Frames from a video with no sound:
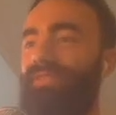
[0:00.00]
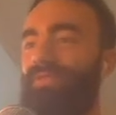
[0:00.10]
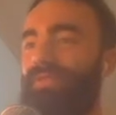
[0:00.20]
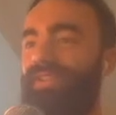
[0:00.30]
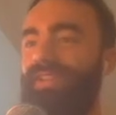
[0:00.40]

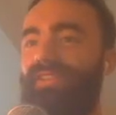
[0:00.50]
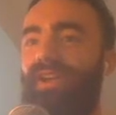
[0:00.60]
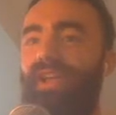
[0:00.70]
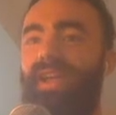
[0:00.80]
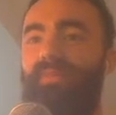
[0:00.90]
screwing us.
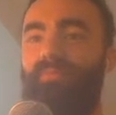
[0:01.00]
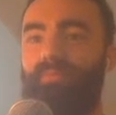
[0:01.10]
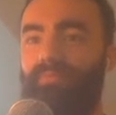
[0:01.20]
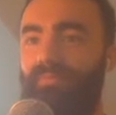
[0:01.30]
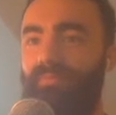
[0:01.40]
Okay,
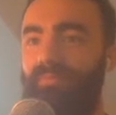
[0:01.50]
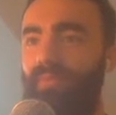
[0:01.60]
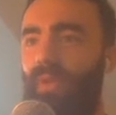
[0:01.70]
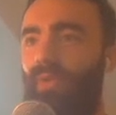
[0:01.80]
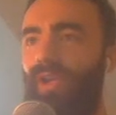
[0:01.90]

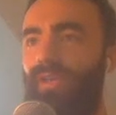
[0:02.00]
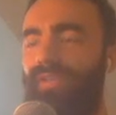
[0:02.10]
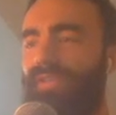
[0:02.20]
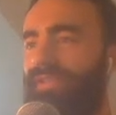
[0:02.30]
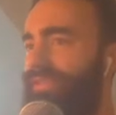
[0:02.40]
what
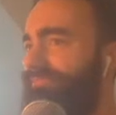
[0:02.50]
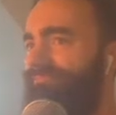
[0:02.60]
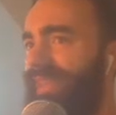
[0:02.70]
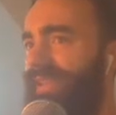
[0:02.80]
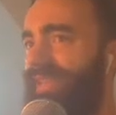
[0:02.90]
else?
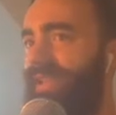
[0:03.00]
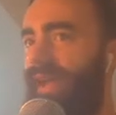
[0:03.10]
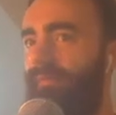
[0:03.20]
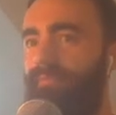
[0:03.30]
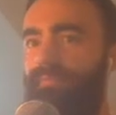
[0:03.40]
That's it.
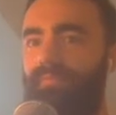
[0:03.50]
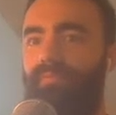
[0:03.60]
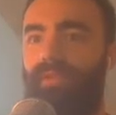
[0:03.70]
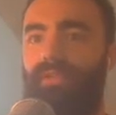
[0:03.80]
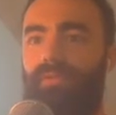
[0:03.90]
I'm
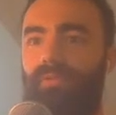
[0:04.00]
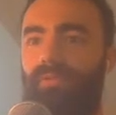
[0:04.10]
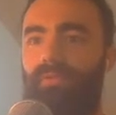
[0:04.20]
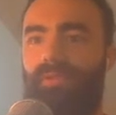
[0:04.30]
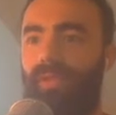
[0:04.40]
pretty
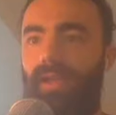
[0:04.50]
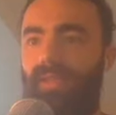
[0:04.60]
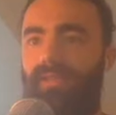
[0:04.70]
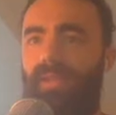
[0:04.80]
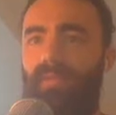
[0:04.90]
sure. So yeah,
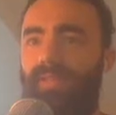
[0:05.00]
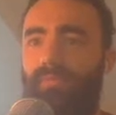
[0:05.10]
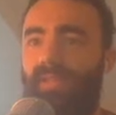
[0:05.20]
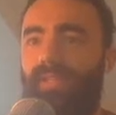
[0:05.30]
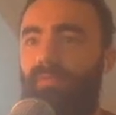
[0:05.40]
it's
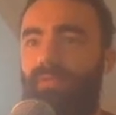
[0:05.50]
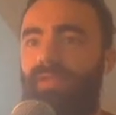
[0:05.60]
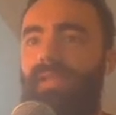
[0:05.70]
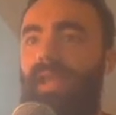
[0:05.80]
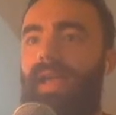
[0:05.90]
pretty simple. You
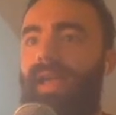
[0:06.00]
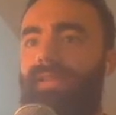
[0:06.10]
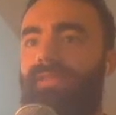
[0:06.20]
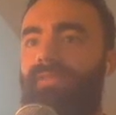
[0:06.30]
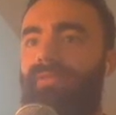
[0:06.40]
just get
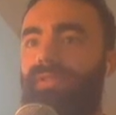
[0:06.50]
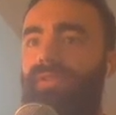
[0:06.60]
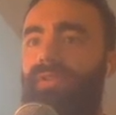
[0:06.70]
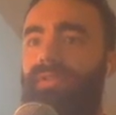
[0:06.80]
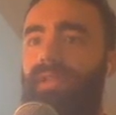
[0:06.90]
access to all this
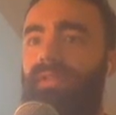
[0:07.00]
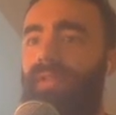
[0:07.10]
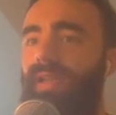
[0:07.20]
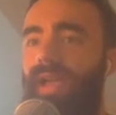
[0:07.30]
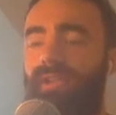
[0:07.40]
content,
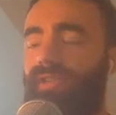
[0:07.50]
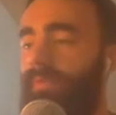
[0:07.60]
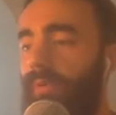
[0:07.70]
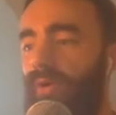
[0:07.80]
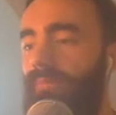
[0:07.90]
and you
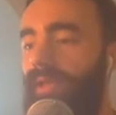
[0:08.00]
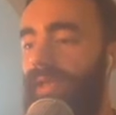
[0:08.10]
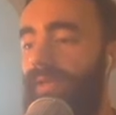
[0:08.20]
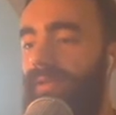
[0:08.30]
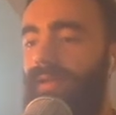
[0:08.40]
support
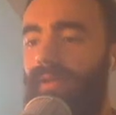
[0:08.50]
me.